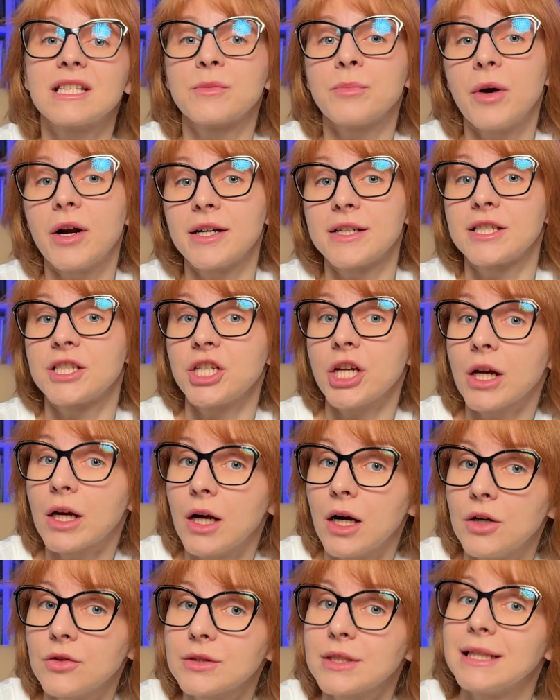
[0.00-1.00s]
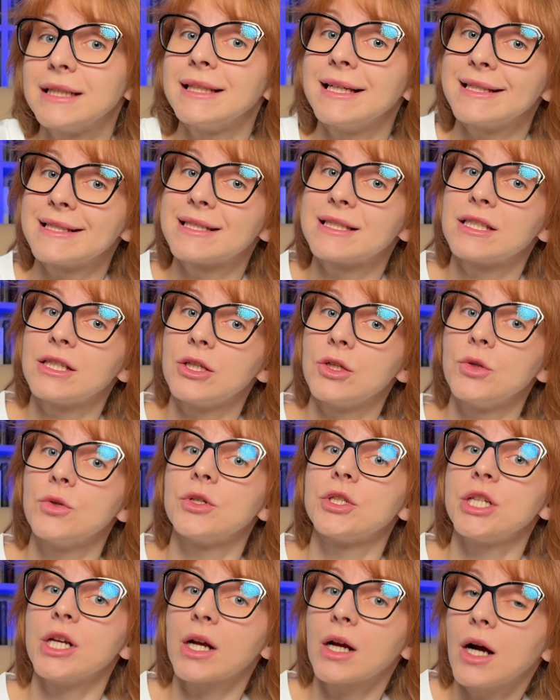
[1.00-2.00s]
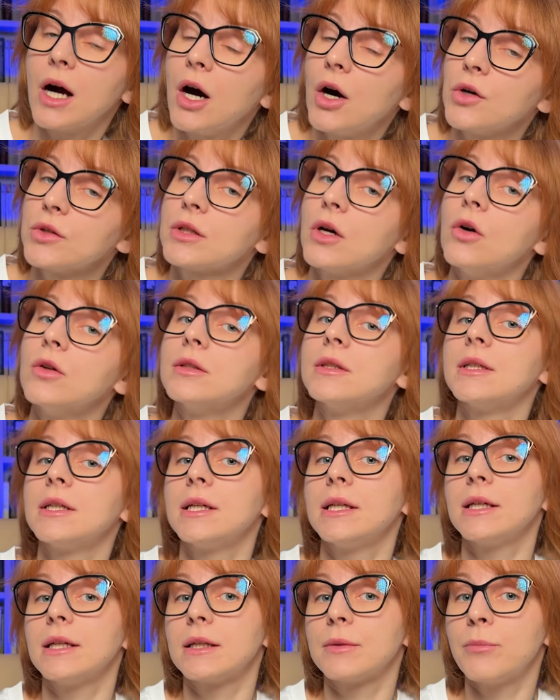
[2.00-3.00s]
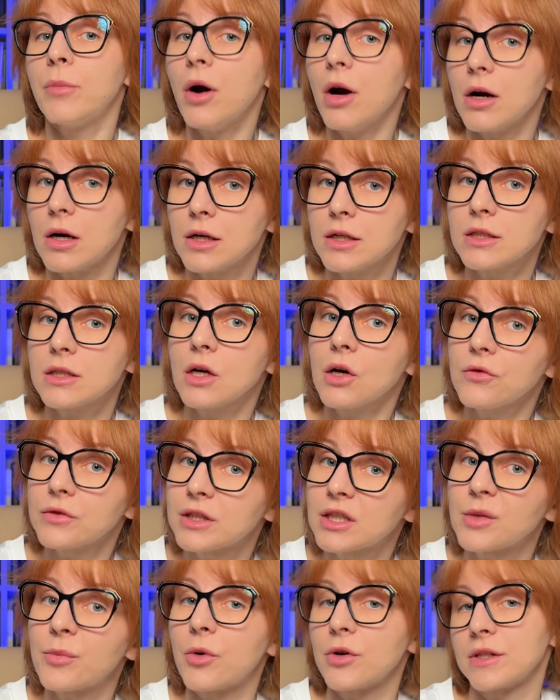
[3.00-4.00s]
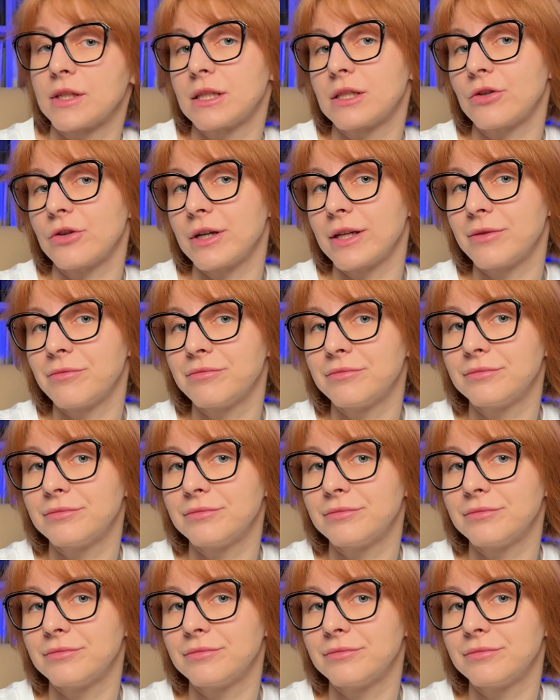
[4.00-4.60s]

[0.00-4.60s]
sparse-checkout lets you check out only part of the repository.